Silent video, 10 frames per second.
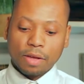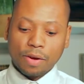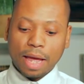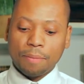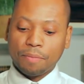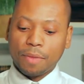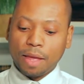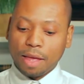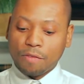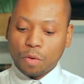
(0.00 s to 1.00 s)
Okay?
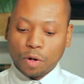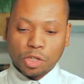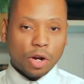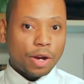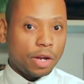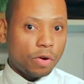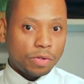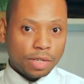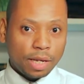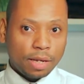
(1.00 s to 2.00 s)
If we were to start here
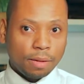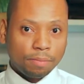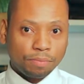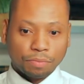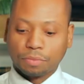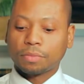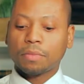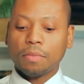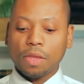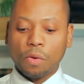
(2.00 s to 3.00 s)
on D,
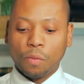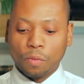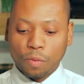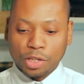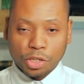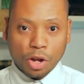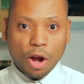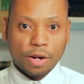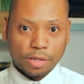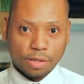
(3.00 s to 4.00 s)
we'd
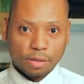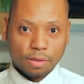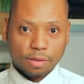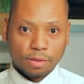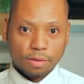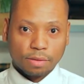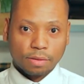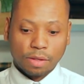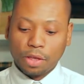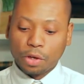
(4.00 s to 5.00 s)
start,
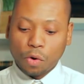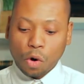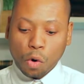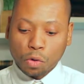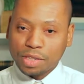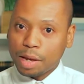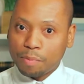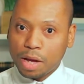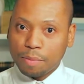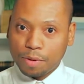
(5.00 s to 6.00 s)
go a whole step
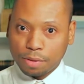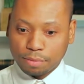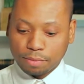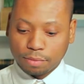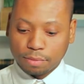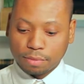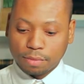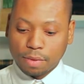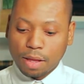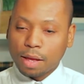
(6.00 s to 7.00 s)
up,
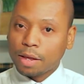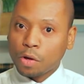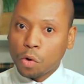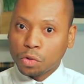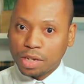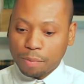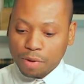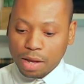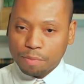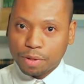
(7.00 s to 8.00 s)
another whole step
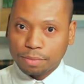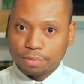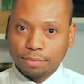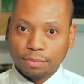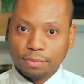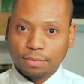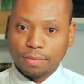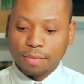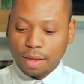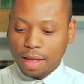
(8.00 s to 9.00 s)
up,
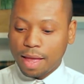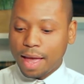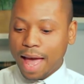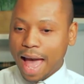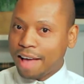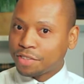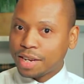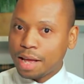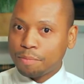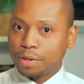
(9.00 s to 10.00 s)
half
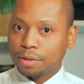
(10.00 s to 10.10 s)
step,